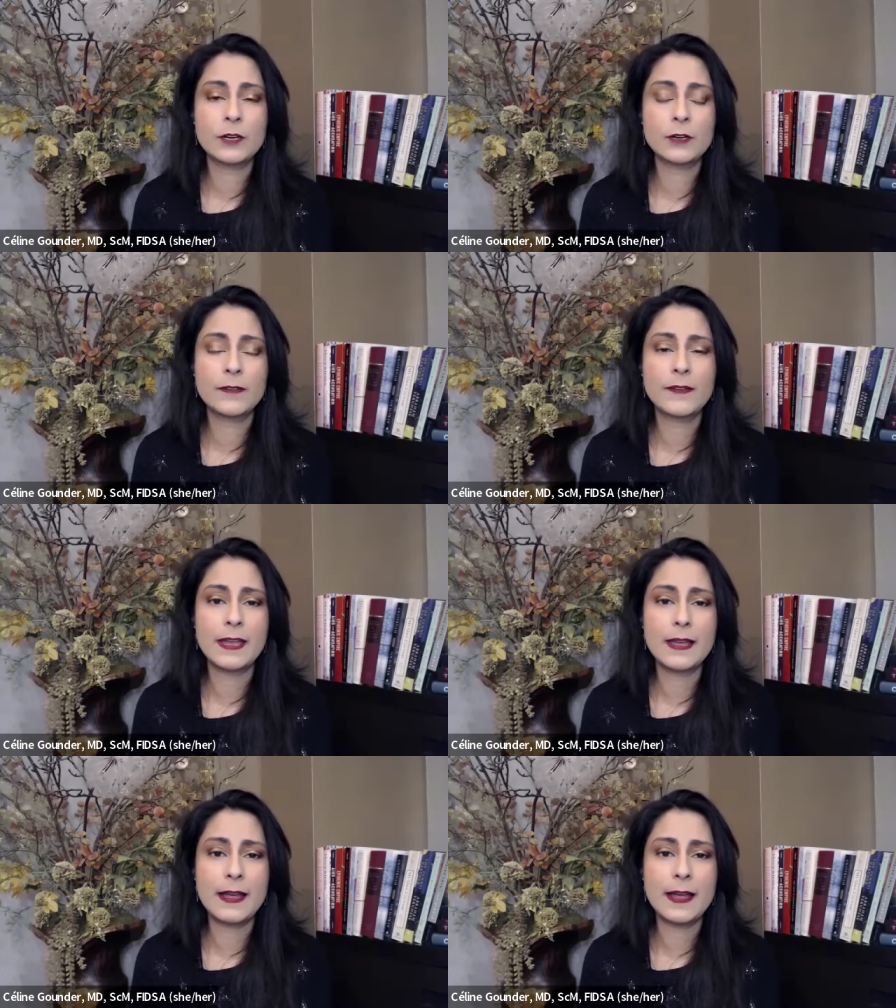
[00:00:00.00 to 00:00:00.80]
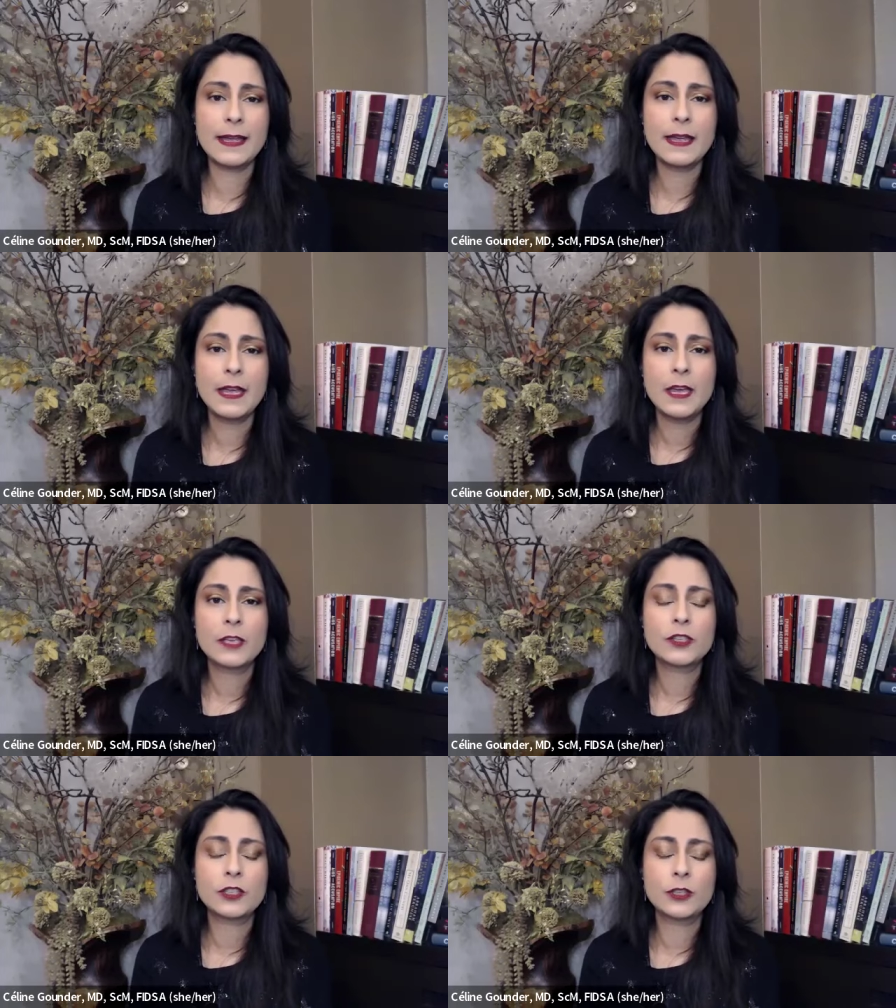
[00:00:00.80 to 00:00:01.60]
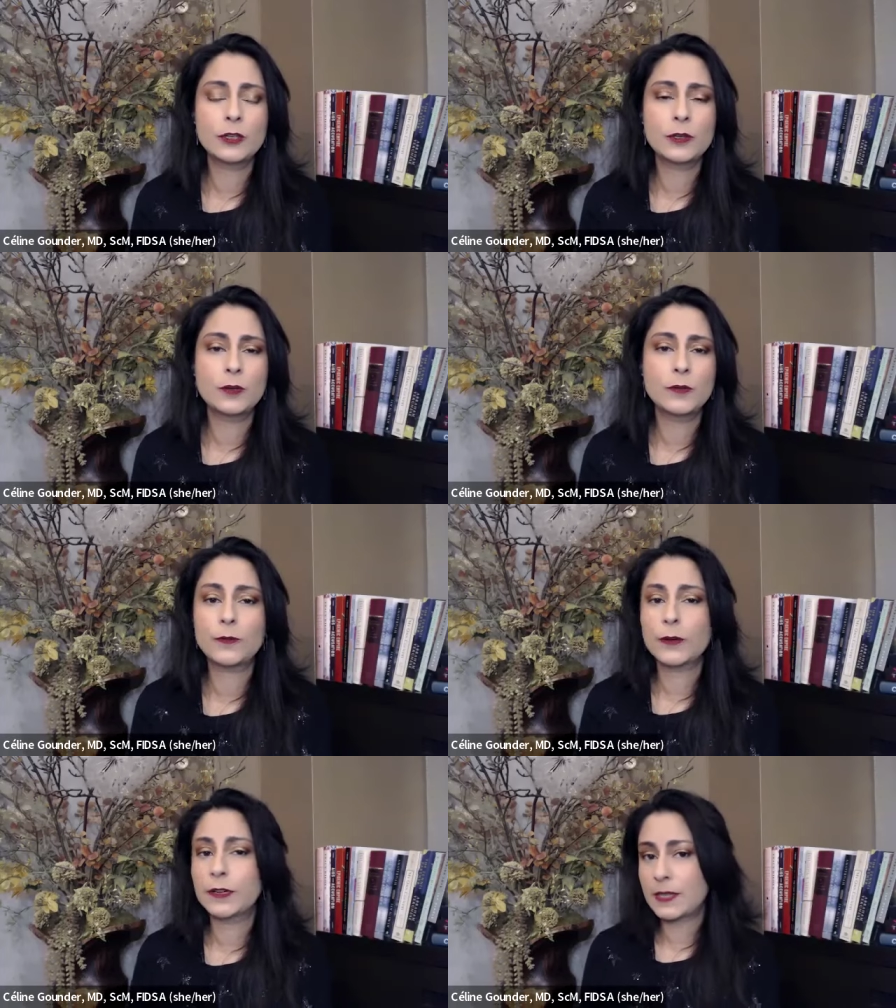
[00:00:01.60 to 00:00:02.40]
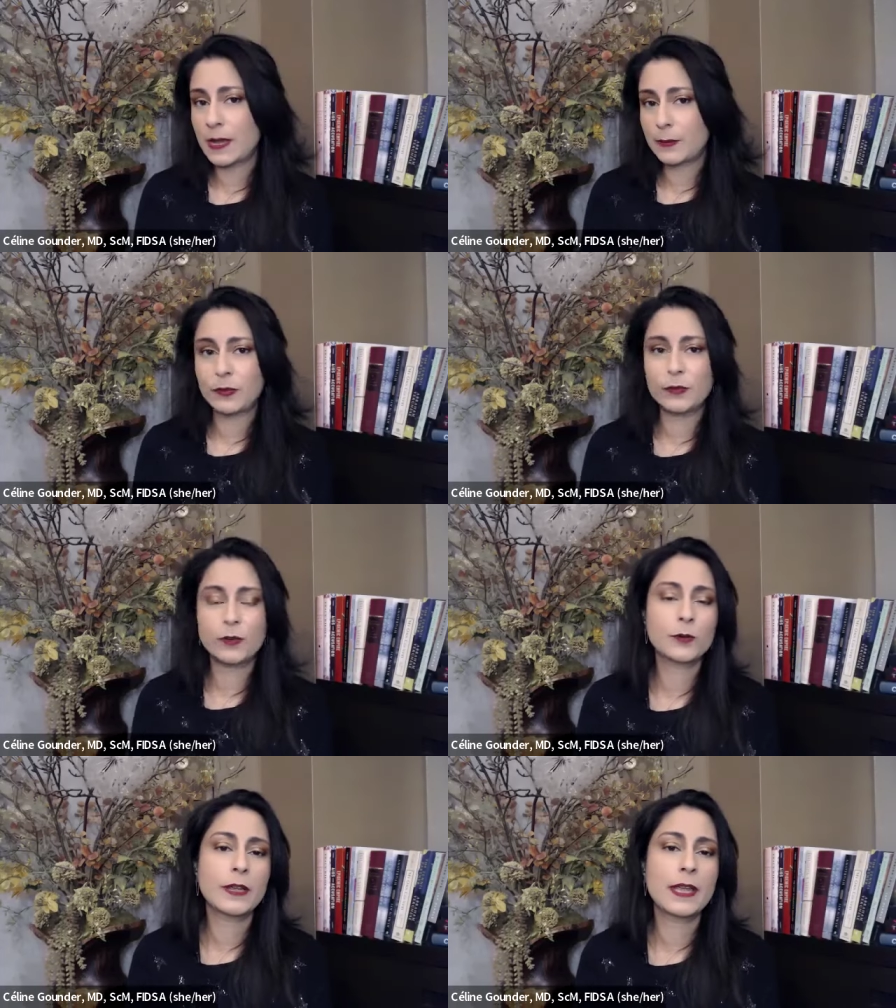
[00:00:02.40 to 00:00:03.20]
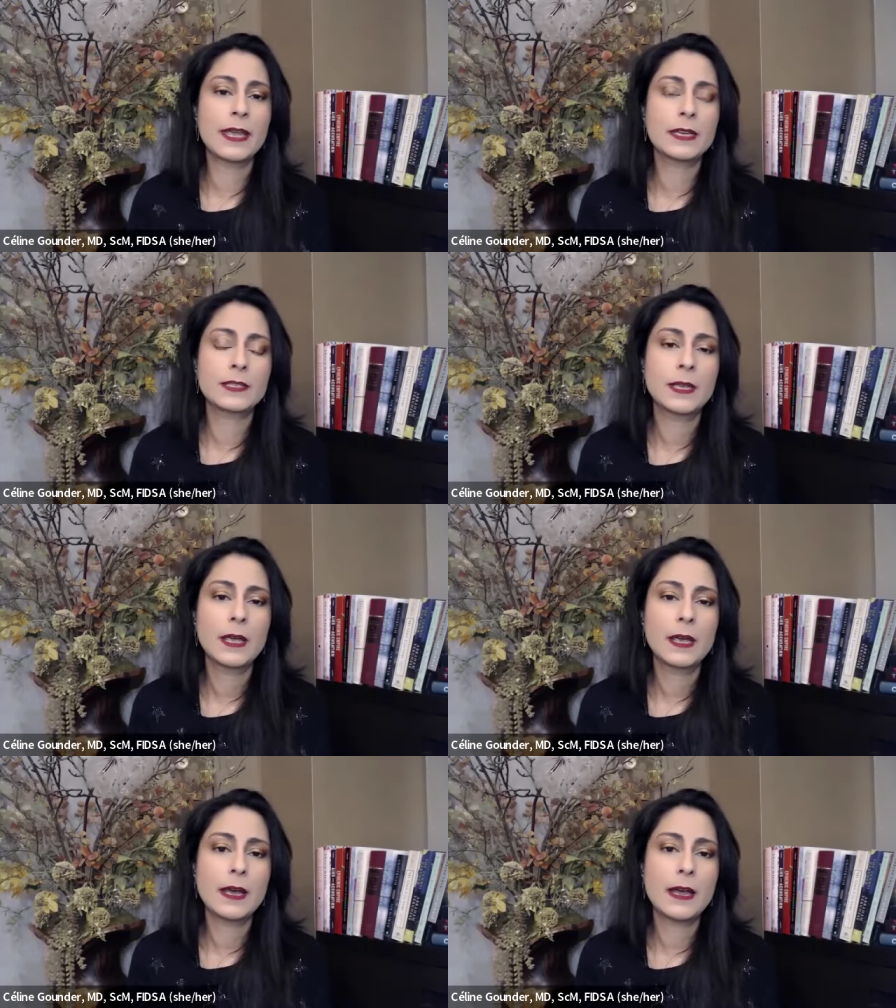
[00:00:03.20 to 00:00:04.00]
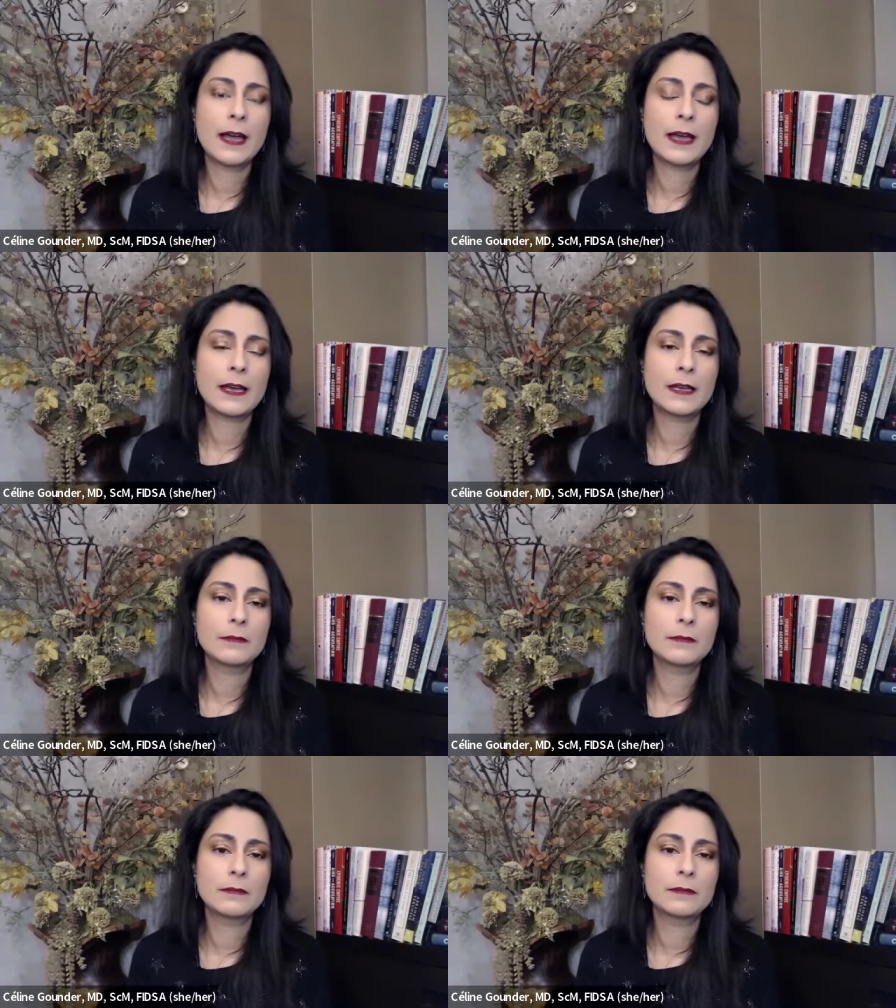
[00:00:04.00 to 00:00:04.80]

generative AI to, for example, create uh,